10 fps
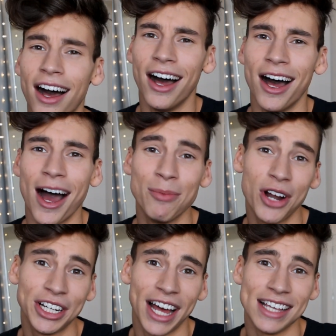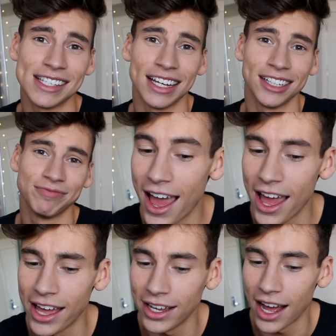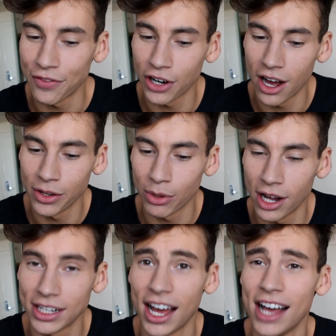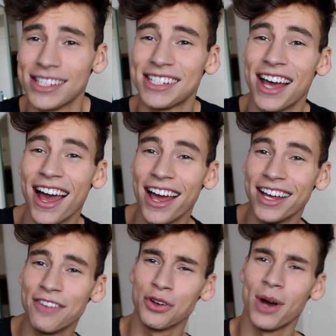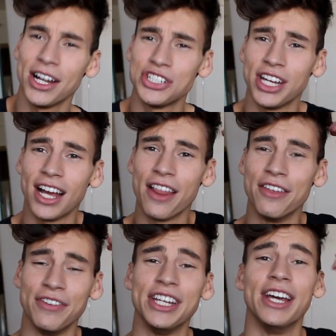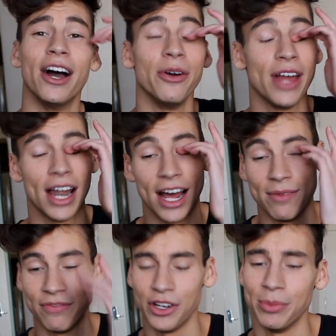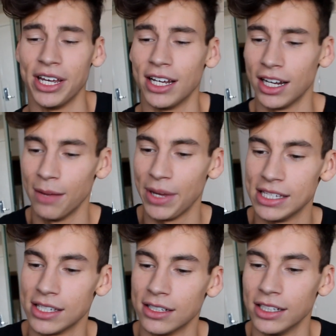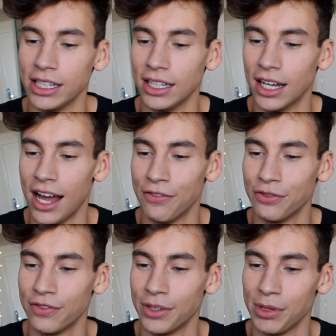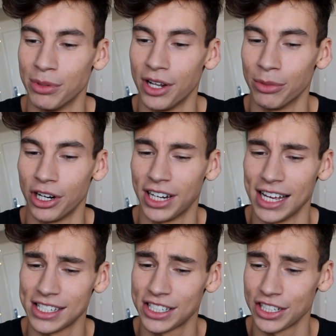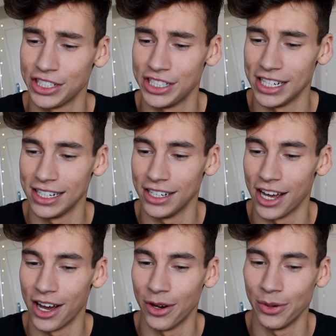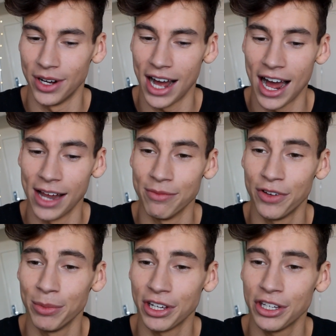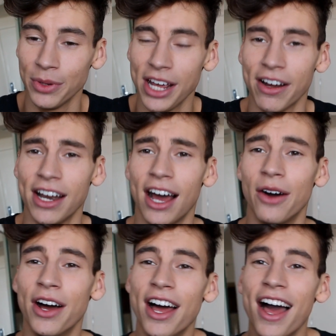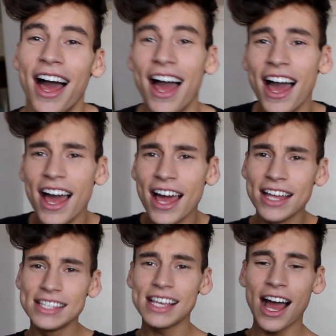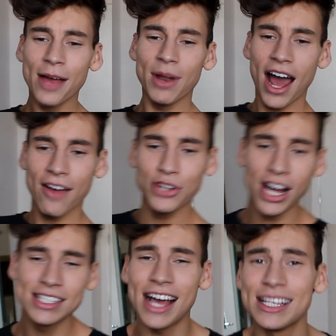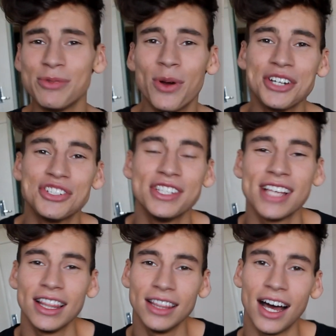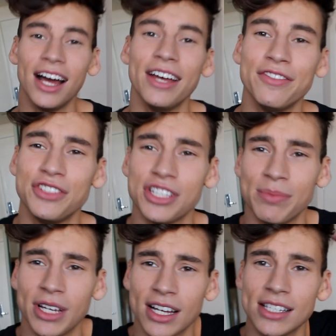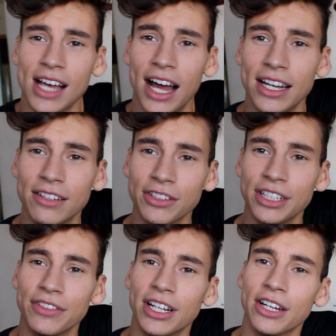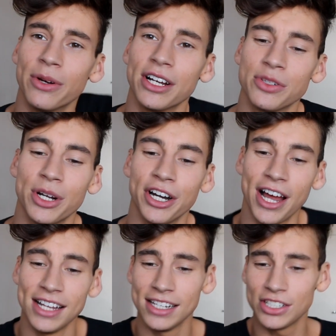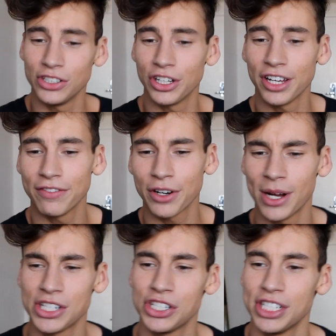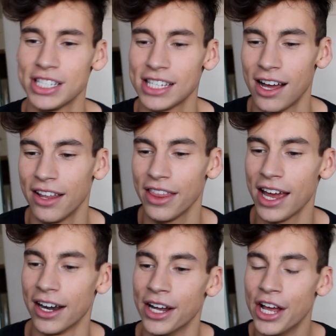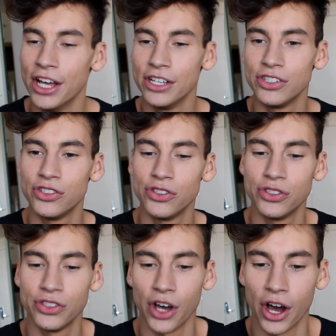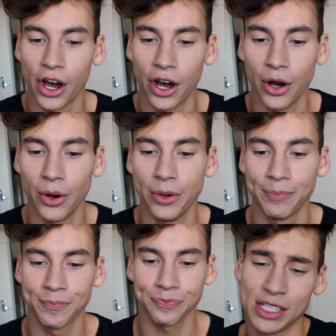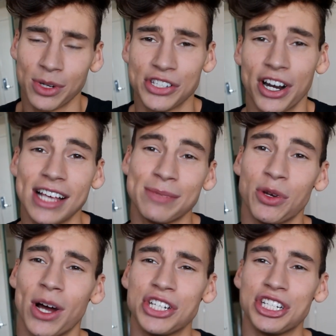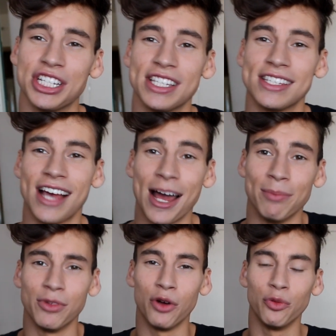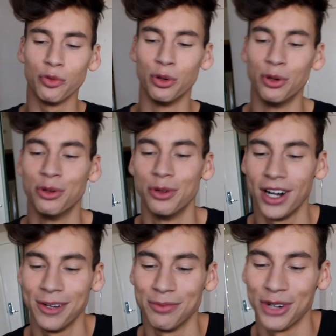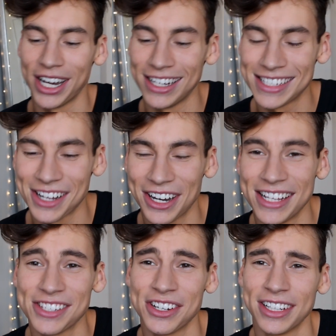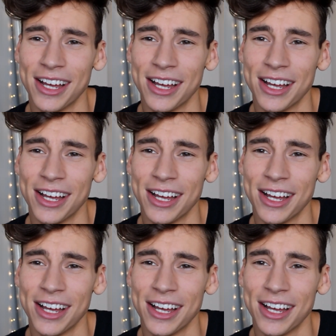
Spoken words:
I'm broadcasting. Hey, if you're on the broadcast, hey, if you're watching the video that I'm filming, basically, if the people on the broadcast didn't know, I'm filming a Q&A right now. And I'm gonna have you guys ask me questions live just because I didn't really feel like going on Twitter and looking for questions on there. So if you guys wanna start asking me questions, I'm ready to start answering